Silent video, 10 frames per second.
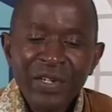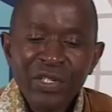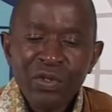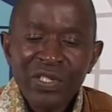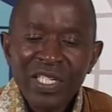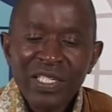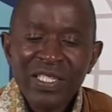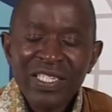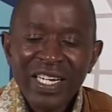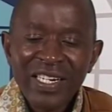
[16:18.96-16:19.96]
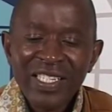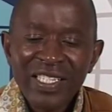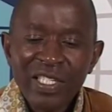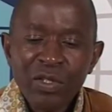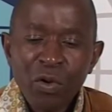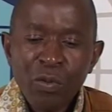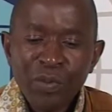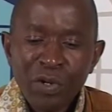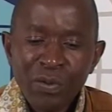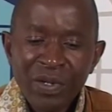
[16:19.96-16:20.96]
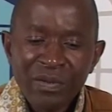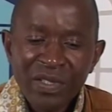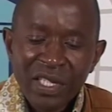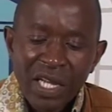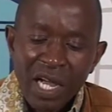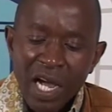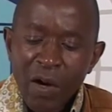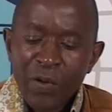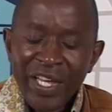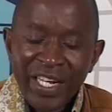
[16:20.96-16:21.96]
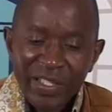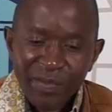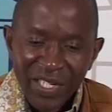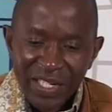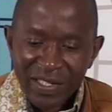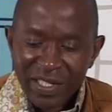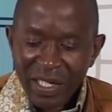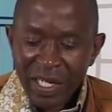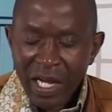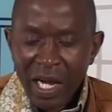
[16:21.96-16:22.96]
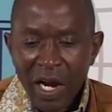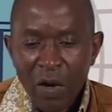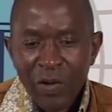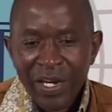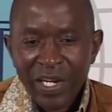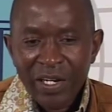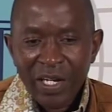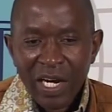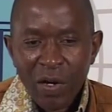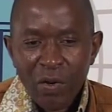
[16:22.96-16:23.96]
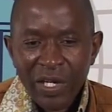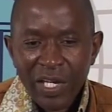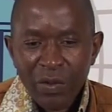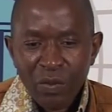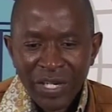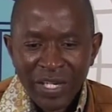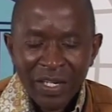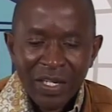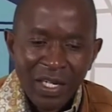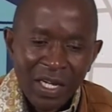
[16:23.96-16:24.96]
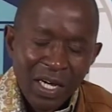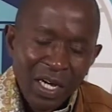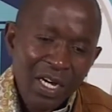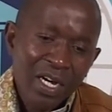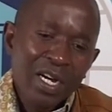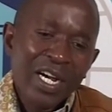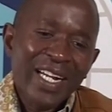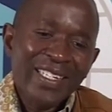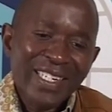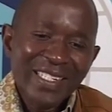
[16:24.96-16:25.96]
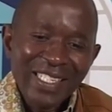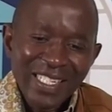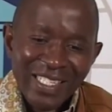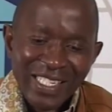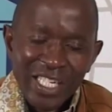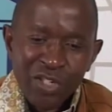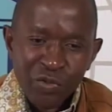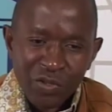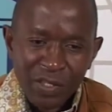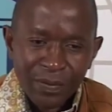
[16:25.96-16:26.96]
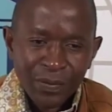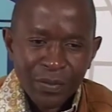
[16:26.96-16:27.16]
resources challenges or problems are we experiencing? How can we address these issues?